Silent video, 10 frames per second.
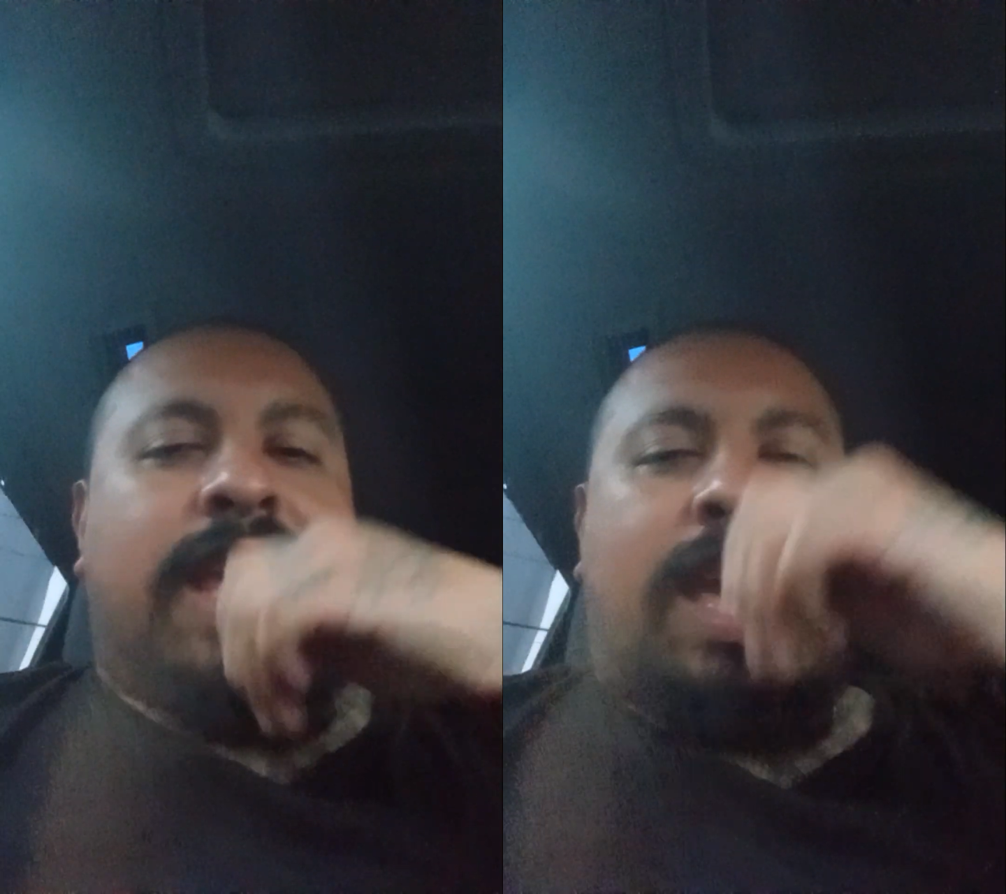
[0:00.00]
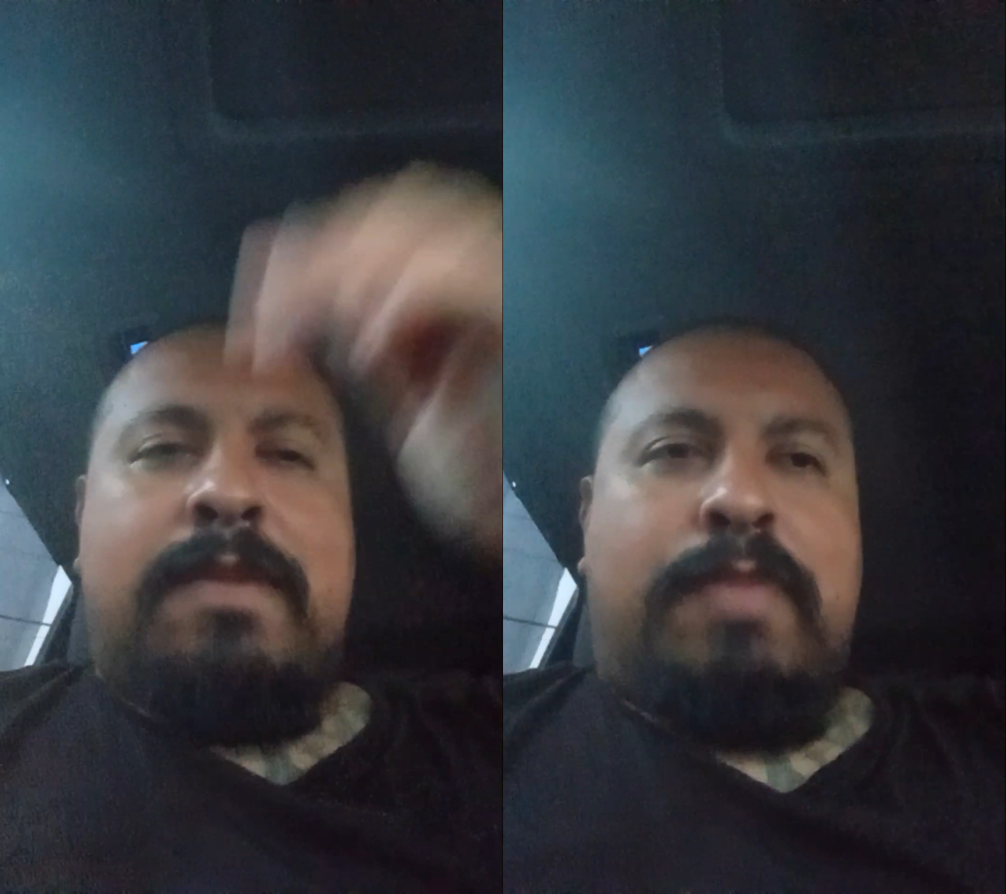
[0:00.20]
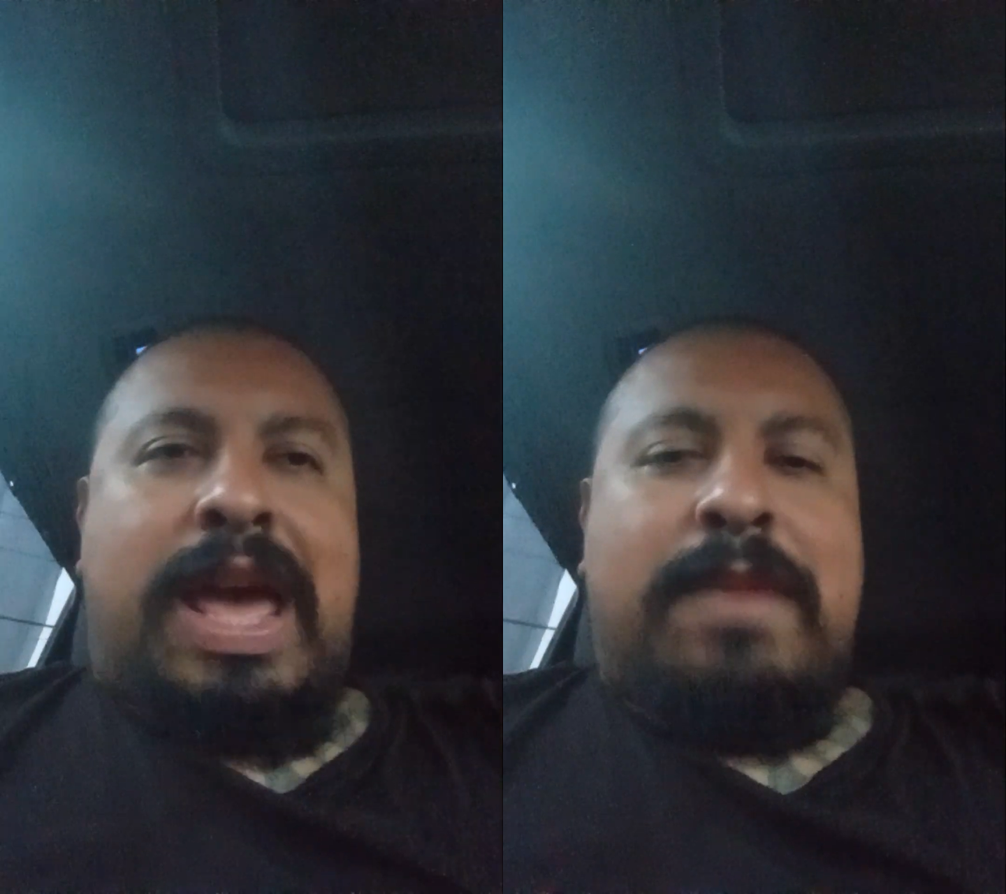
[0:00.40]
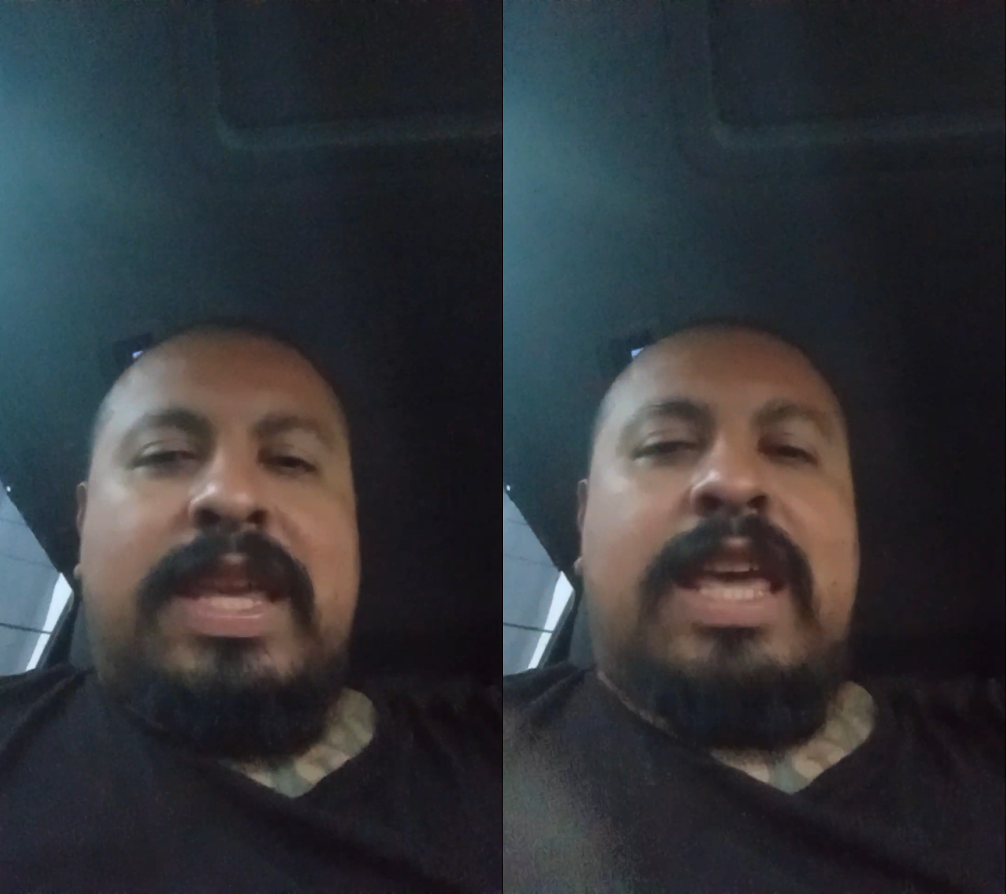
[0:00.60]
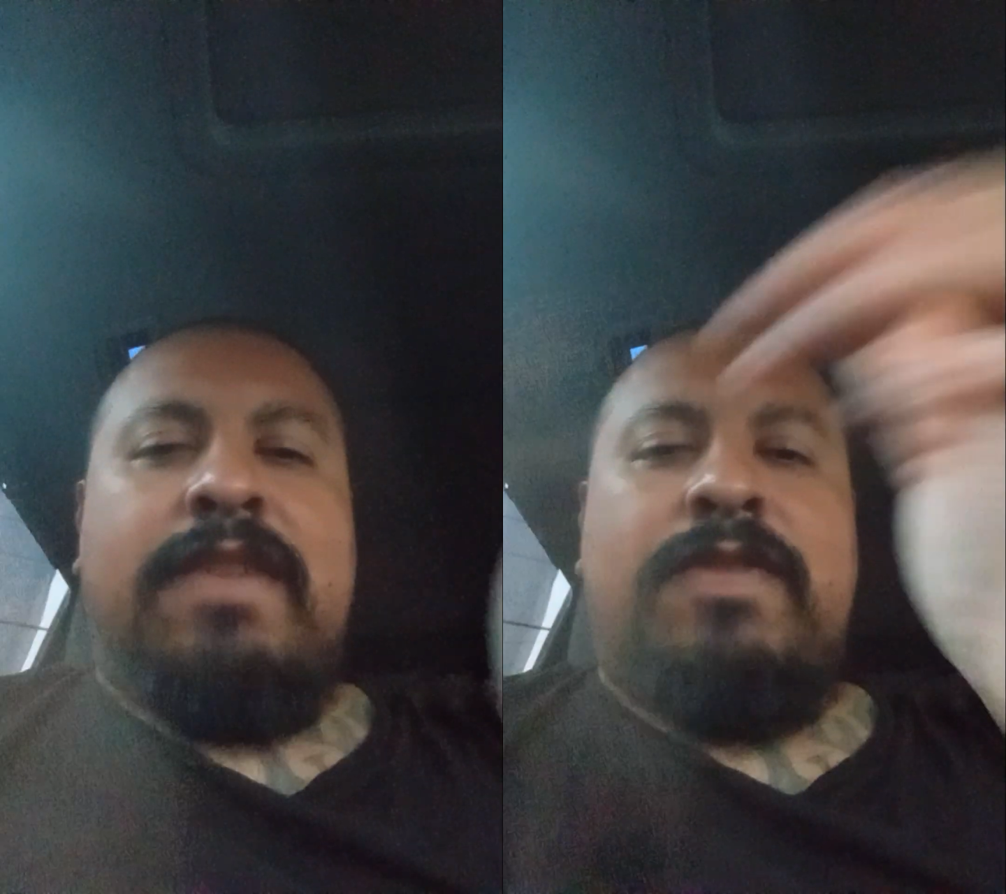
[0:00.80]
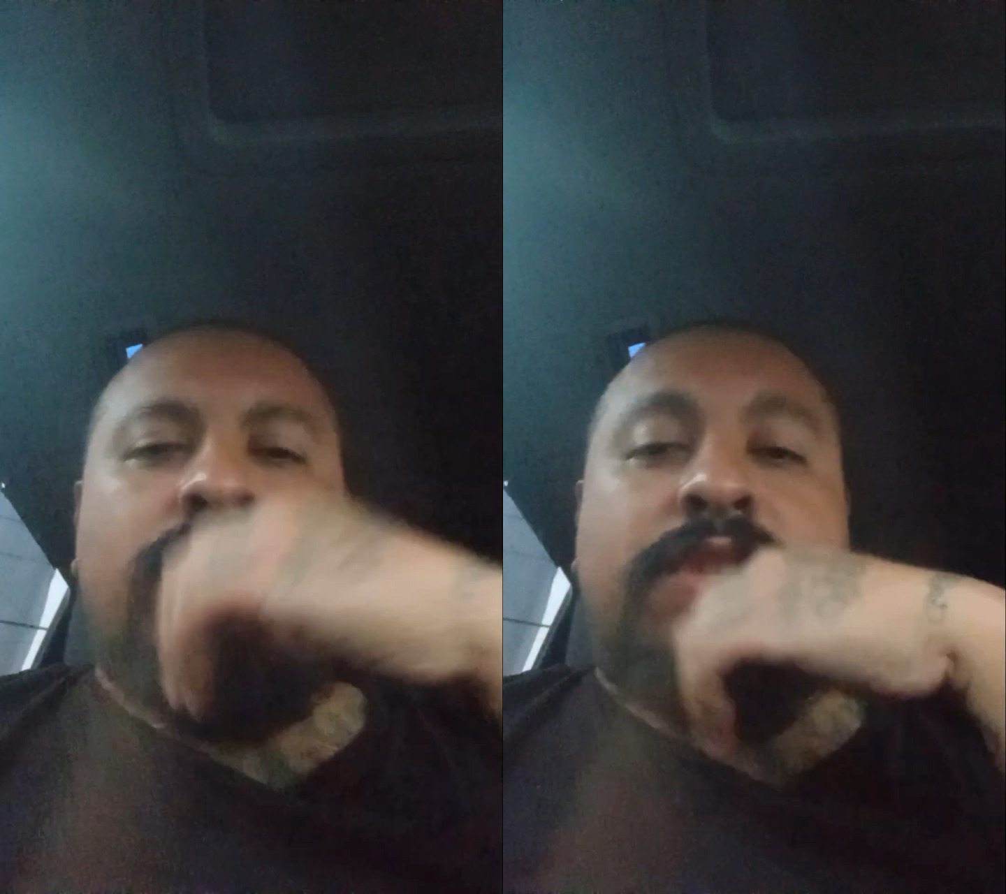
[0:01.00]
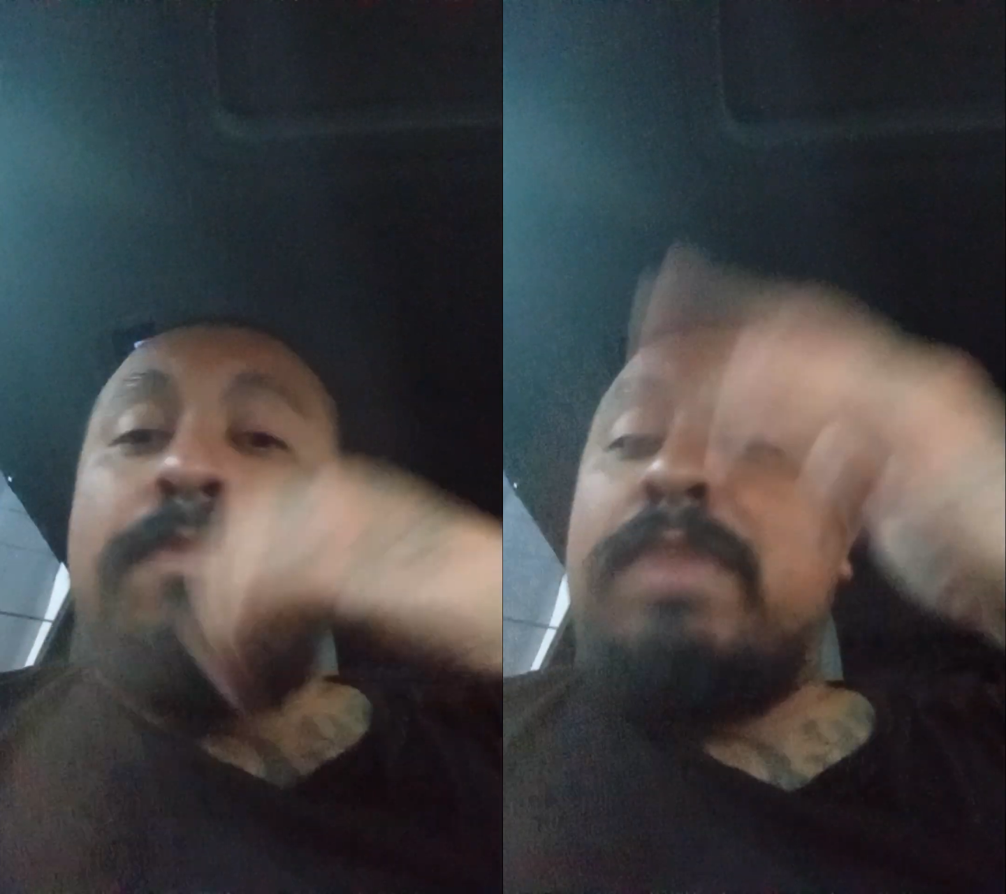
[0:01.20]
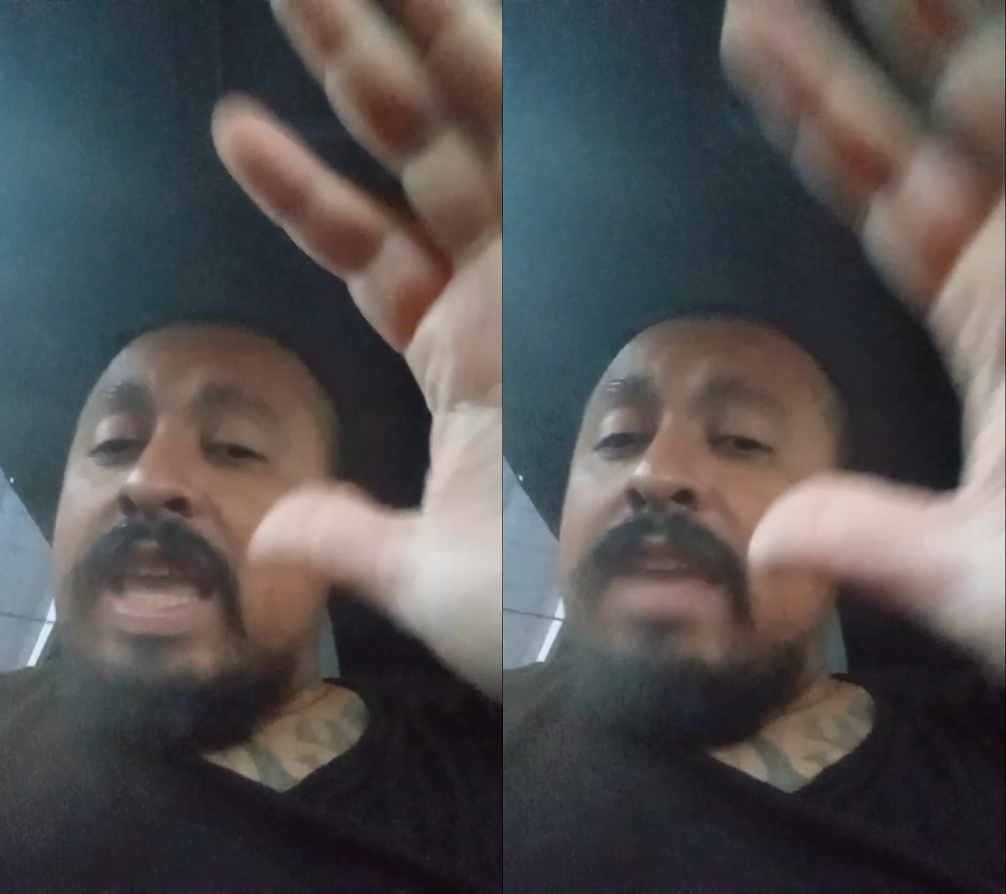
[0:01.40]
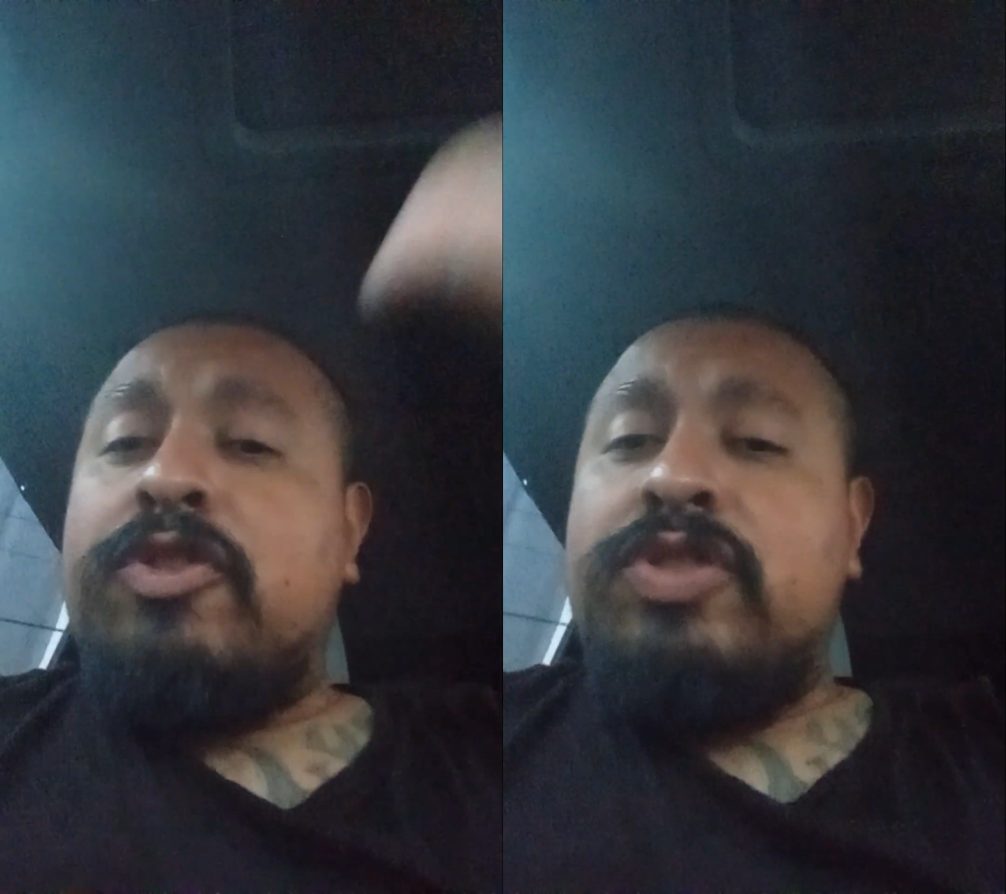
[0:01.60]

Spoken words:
And bad behaviors and behaviors